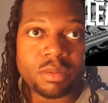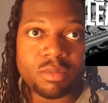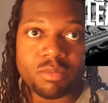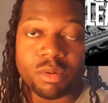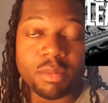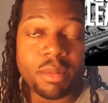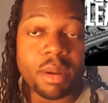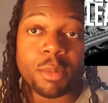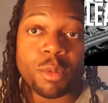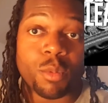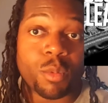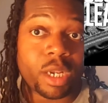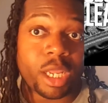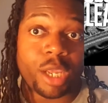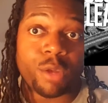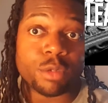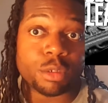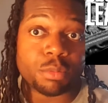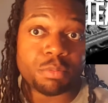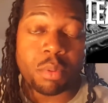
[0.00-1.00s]
remember, when
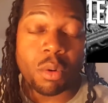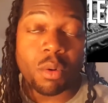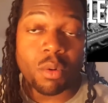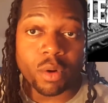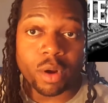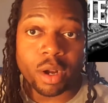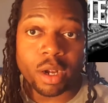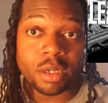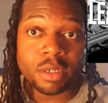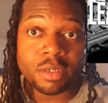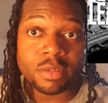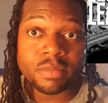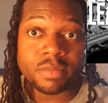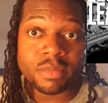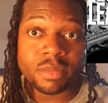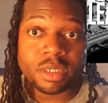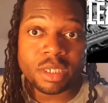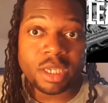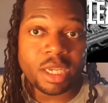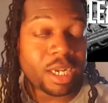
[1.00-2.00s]
he was born,
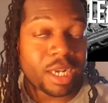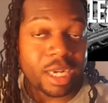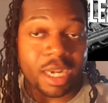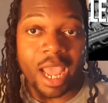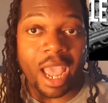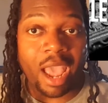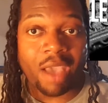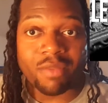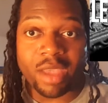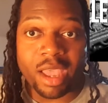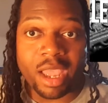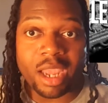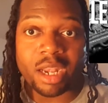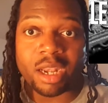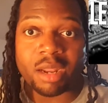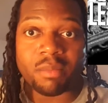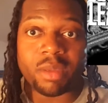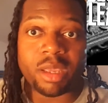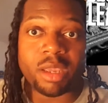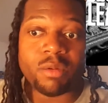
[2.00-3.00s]
he didn't have that in
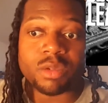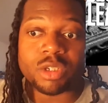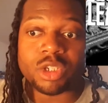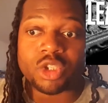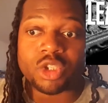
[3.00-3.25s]
him. It was